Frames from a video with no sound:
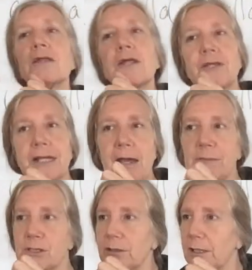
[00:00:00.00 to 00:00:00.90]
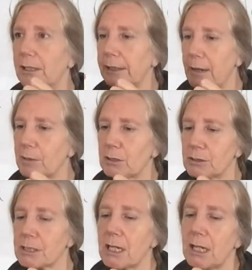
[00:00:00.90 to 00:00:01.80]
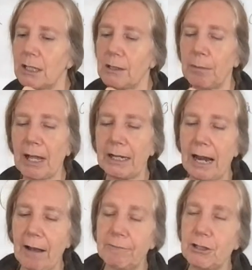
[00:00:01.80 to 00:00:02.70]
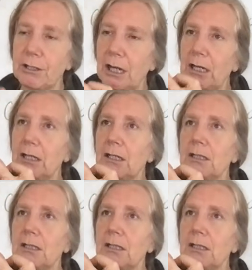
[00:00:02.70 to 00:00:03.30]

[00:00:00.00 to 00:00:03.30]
that the chemist the chemicals in the plant have to the